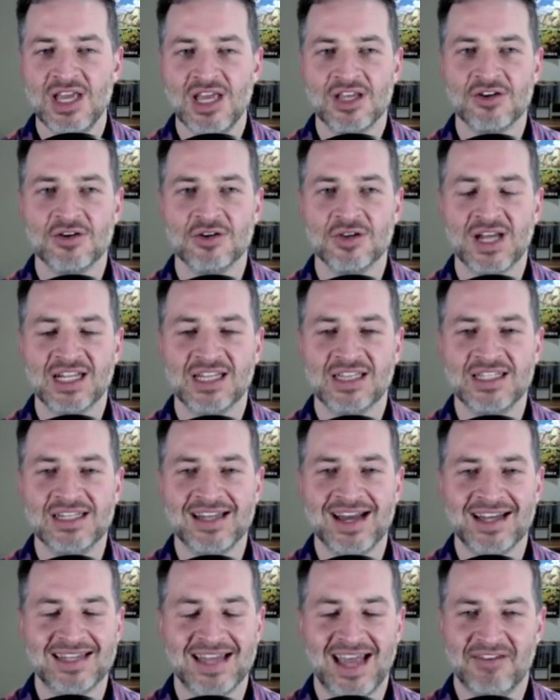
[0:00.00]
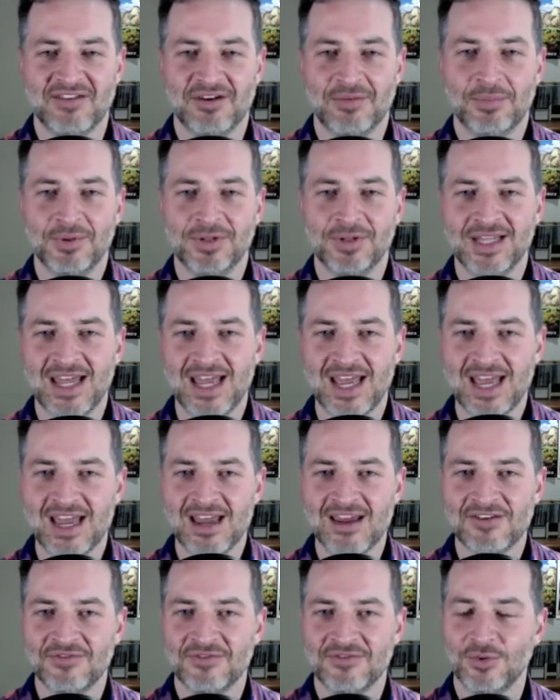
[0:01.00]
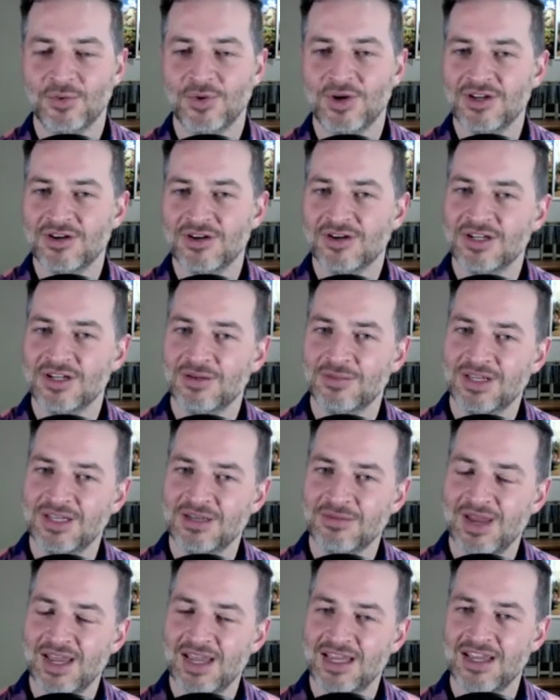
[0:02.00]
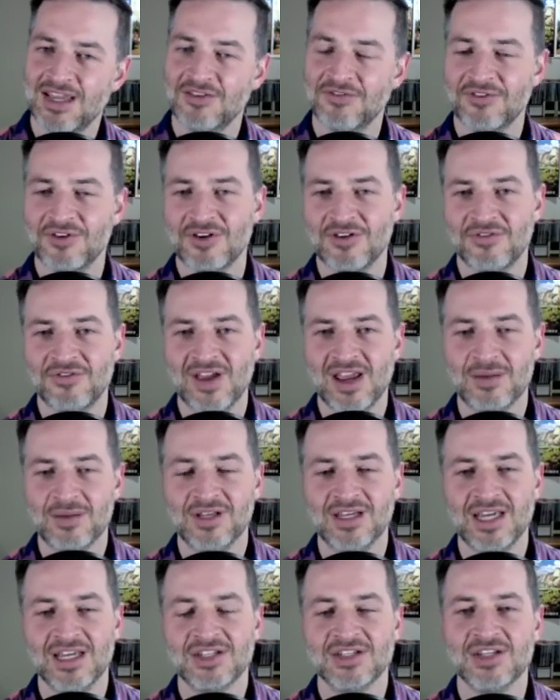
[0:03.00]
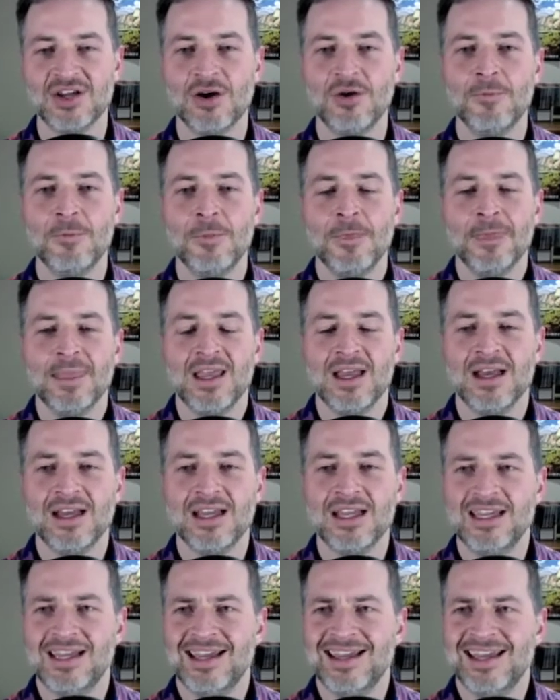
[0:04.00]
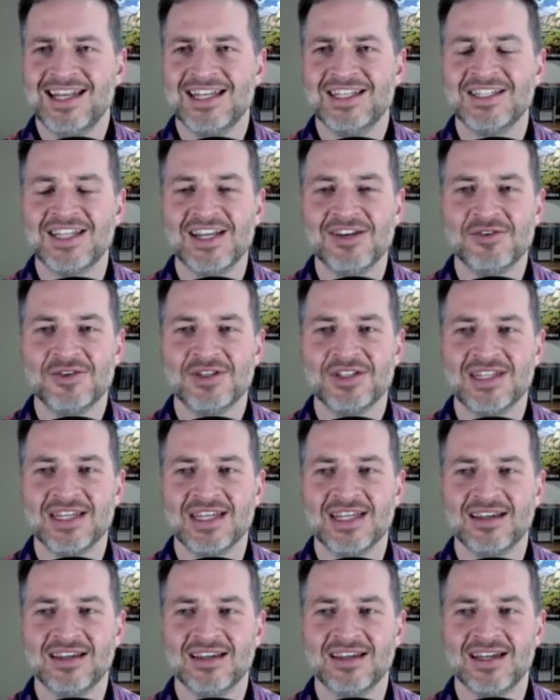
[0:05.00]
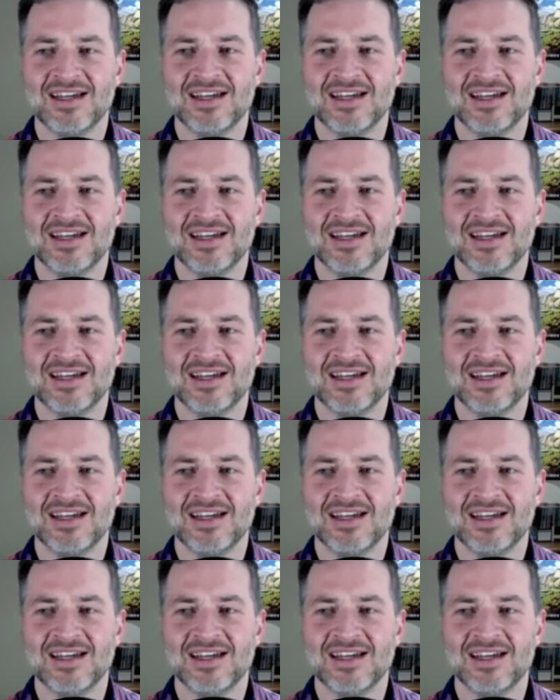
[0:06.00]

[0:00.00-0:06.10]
You're likely not to have a plan for what you're going to be making for your family. And so, and it's interesting,